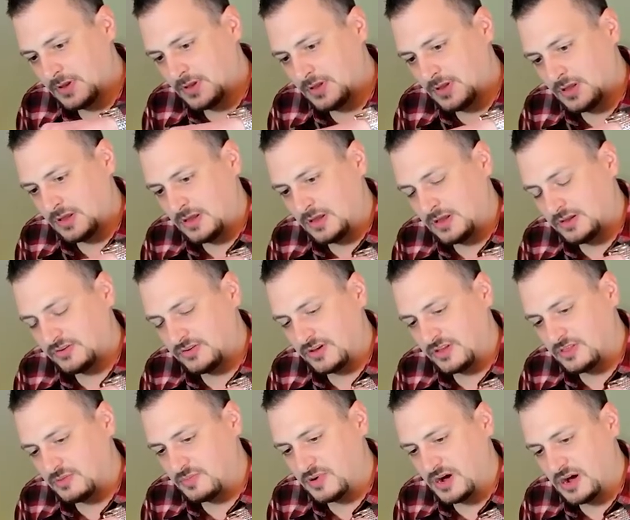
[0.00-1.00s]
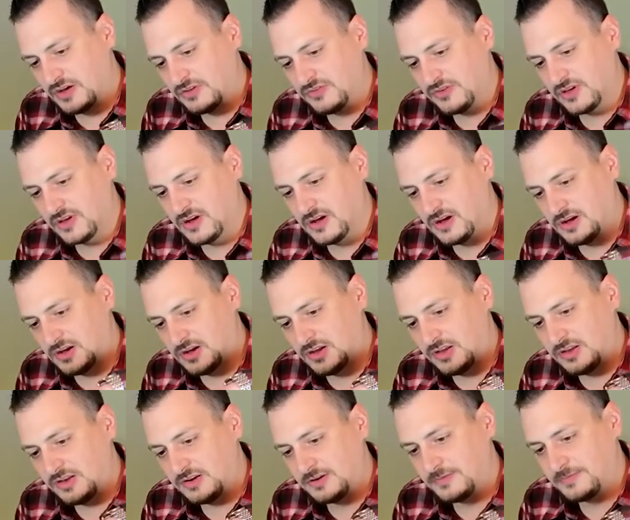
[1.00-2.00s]
It's got the
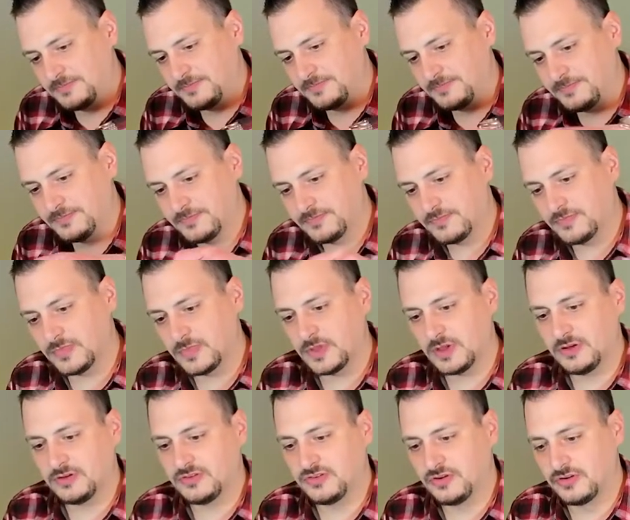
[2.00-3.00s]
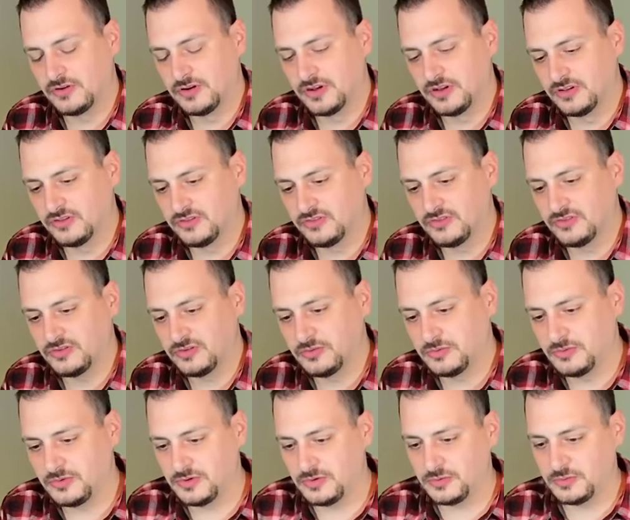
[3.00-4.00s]
posicon turrets,
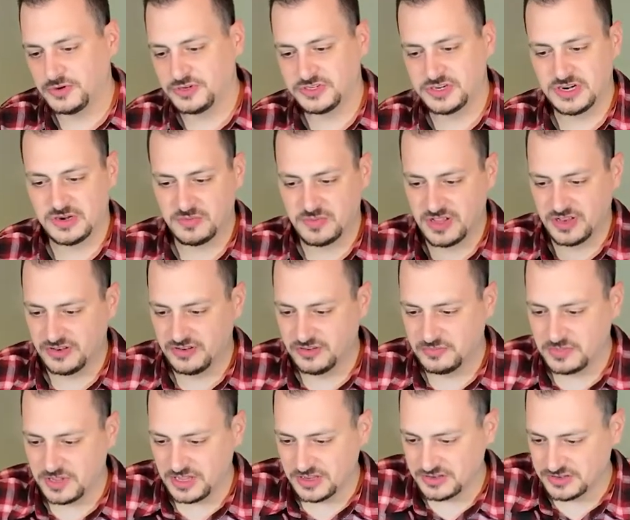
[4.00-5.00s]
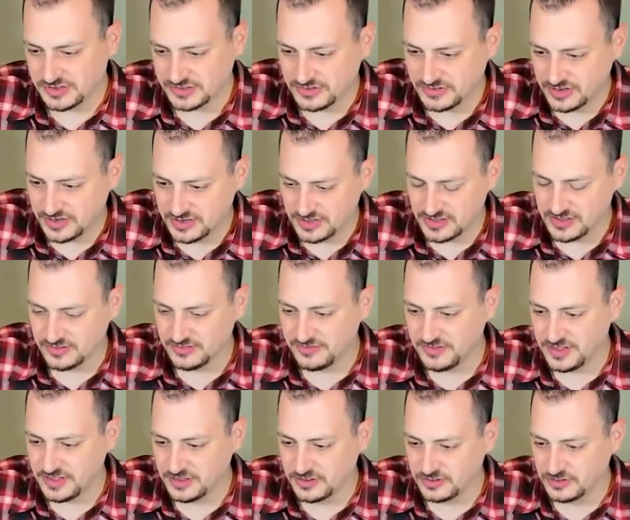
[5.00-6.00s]
which aren't meant to be adjusted in the
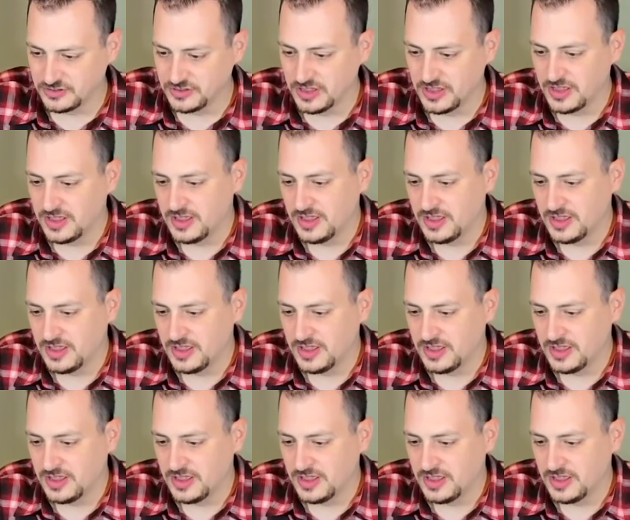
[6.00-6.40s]
field,